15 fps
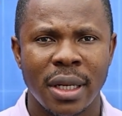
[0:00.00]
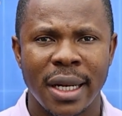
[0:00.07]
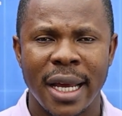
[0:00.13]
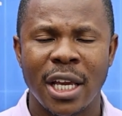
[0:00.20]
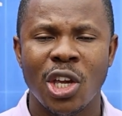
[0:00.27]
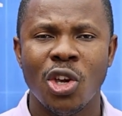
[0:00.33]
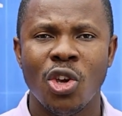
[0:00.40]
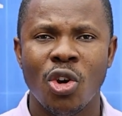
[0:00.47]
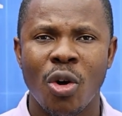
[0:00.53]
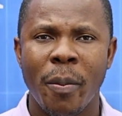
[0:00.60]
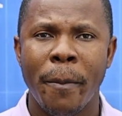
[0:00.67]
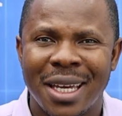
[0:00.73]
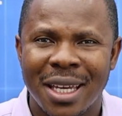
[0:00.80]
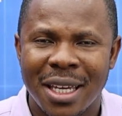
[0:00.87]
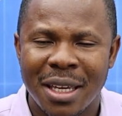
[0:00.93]
like your
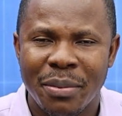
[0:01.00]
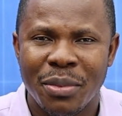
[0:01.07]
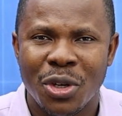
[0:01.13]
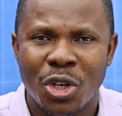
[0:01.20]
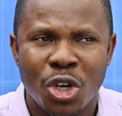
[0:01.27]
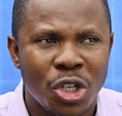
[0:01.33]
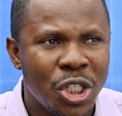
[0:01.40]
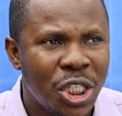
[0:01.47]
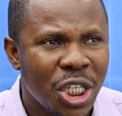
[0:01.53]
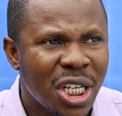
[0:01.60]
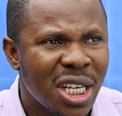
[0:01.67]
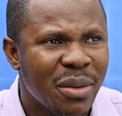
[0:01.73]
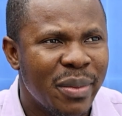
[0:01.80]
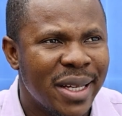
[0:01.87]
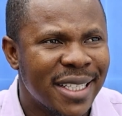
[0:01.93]
keep your
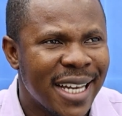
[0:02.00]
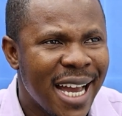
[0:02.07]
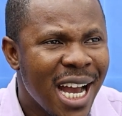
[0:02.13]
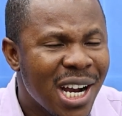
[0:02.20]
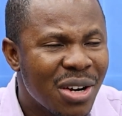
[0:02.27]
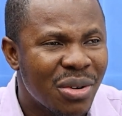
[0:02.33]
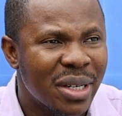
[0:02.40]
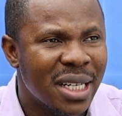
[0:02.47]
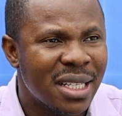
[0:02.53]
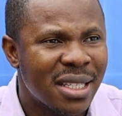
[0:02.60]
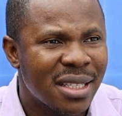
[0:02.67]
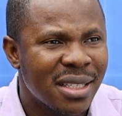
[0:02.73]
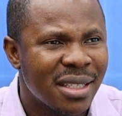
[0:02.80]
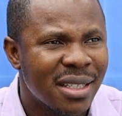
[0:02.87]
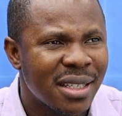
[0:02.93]
document accurate.